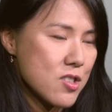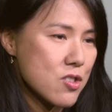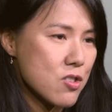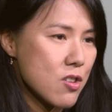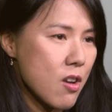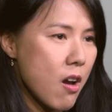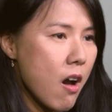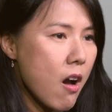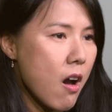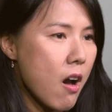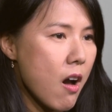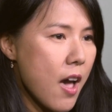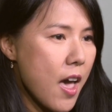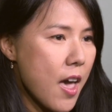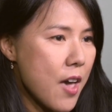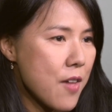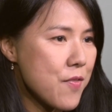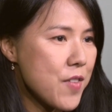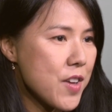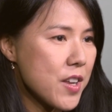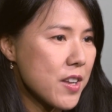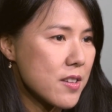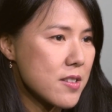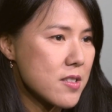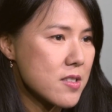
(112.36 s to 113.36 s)
saw
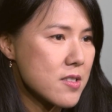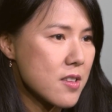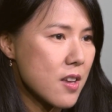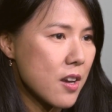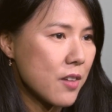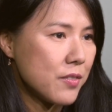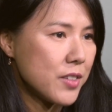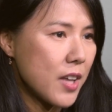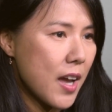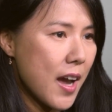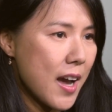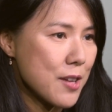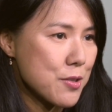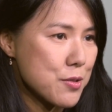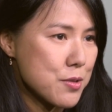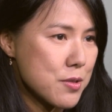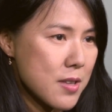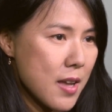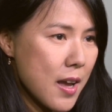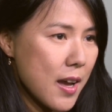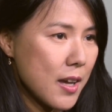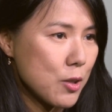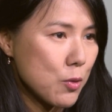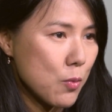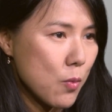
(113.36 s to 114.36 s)
evidence of the
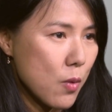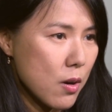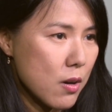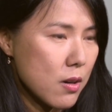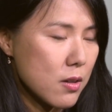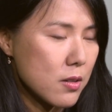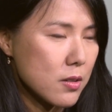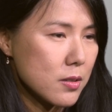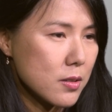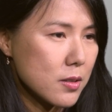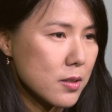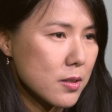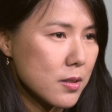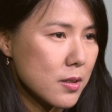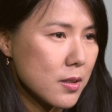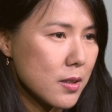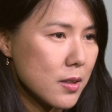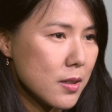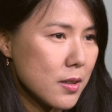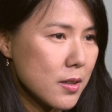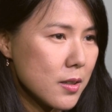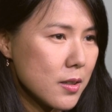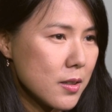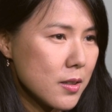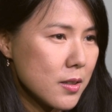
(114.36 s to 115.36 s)
outside world.
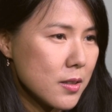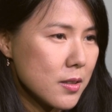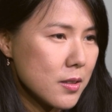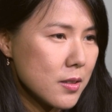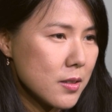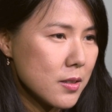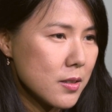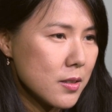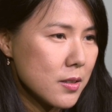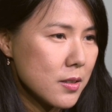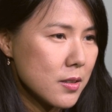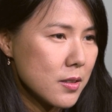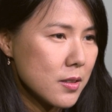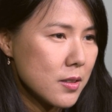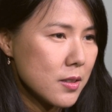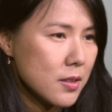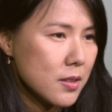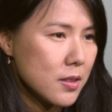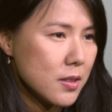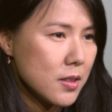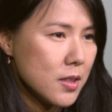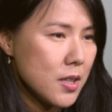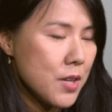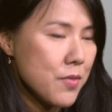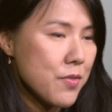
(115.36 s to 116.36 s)

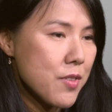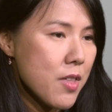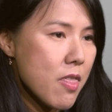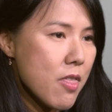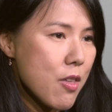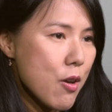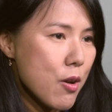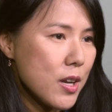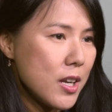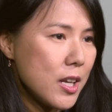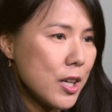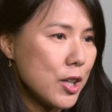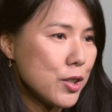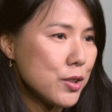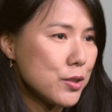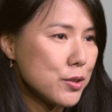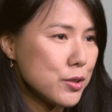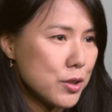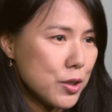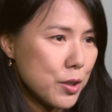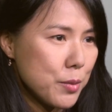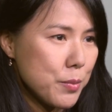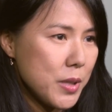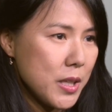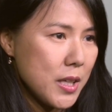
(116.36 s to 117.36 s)
Even though it
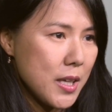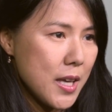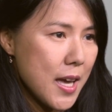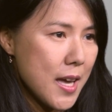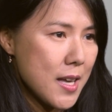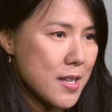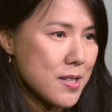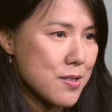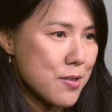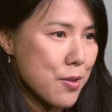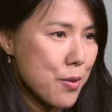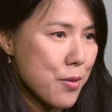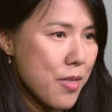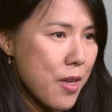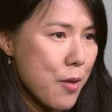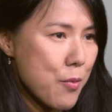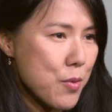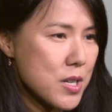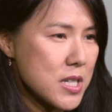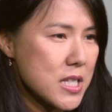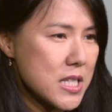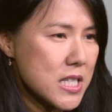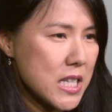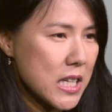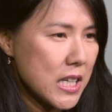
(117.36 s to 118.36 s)
looked to me as though they
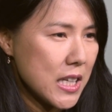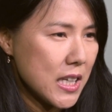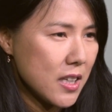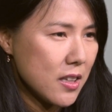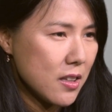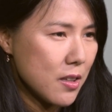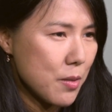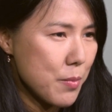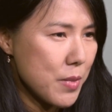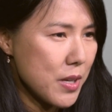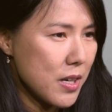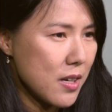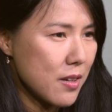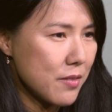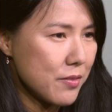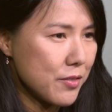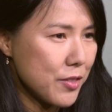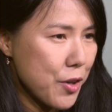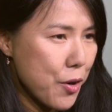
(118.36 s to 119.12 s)
were sitting in the middle of